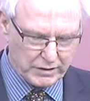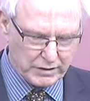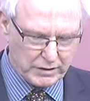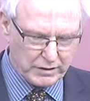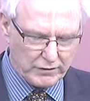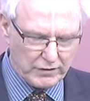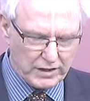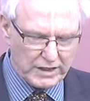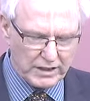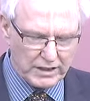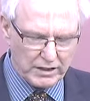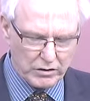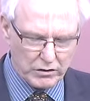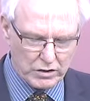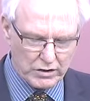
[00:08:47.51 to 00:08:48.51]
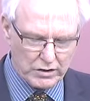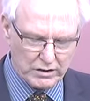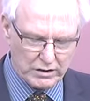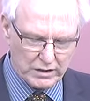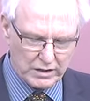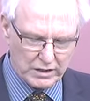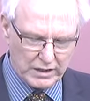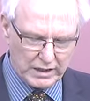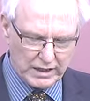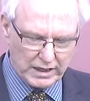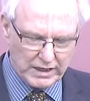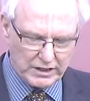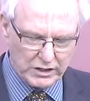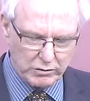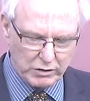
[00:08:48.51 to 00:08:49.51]
Finally, Lord,
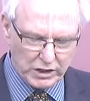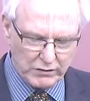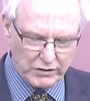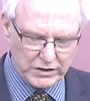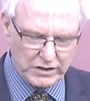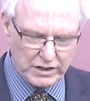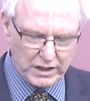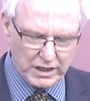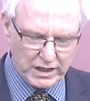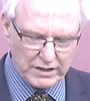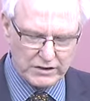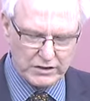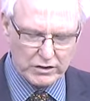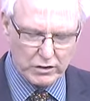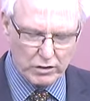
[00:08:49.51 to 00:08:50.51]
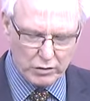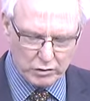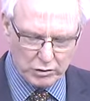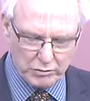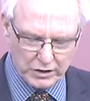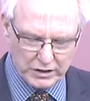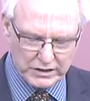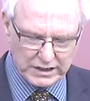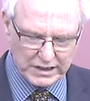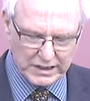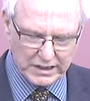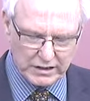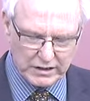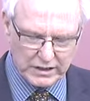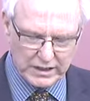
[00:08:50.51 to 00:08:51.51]
each one of us has their own
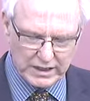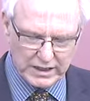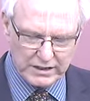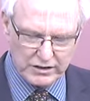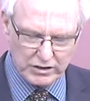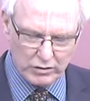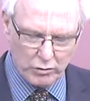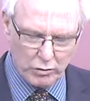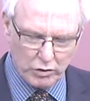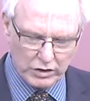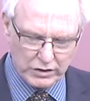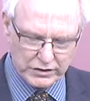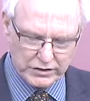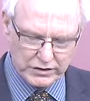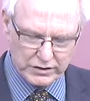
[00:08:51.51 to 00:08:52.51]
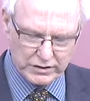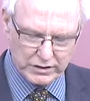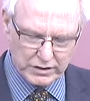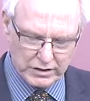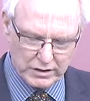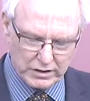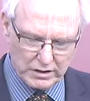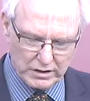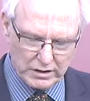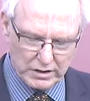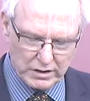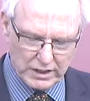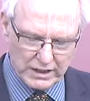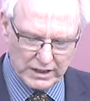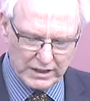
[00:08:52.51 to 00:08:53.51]
particular needs and wants.
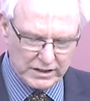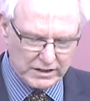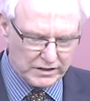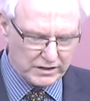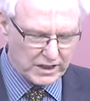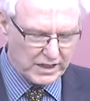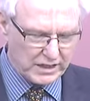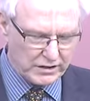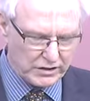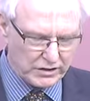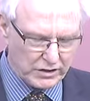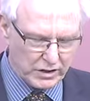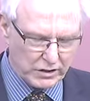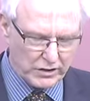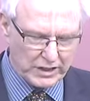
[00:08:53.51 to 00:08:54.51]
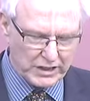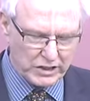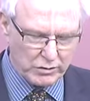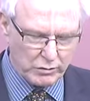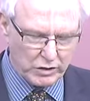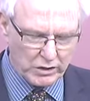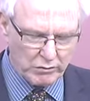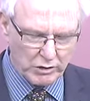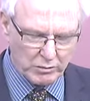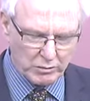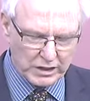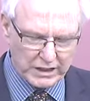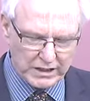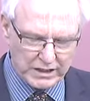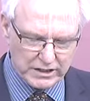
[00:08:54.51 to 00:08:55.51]
And in the silence now, each one will
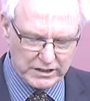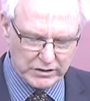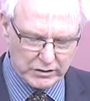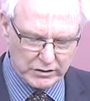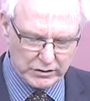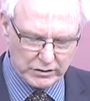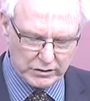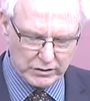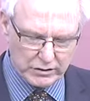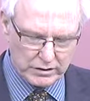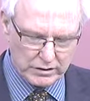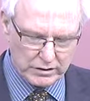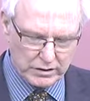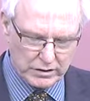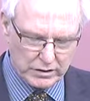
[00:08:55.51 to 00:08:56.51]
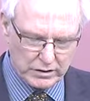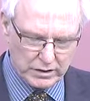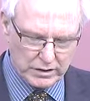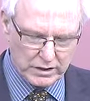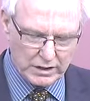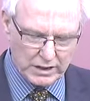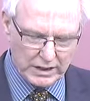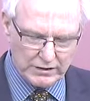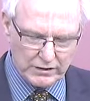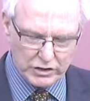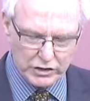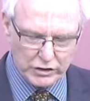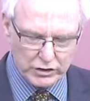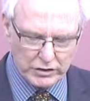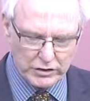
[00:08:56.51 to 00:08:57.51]
bring these to you in the
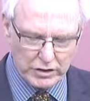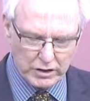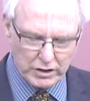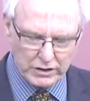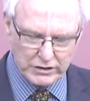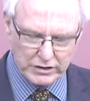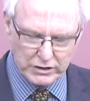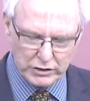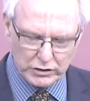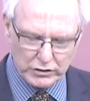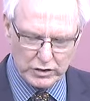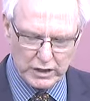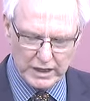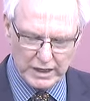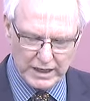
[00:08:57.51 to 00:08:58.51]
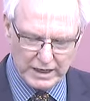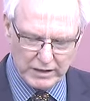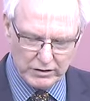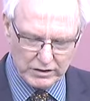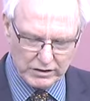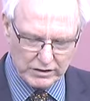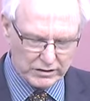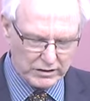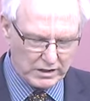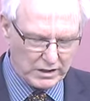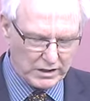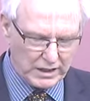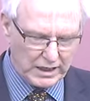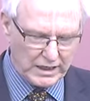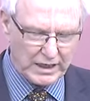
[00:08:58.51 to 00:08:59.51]
sure knowledge that you hear us
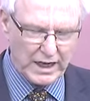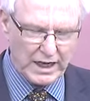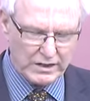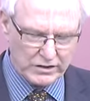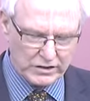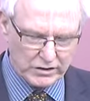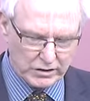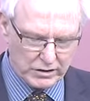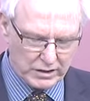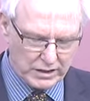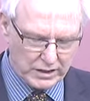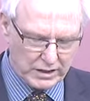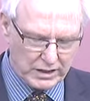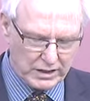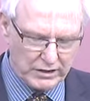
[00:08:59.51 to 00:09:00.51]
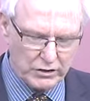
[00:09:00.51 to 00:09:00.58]
and answer in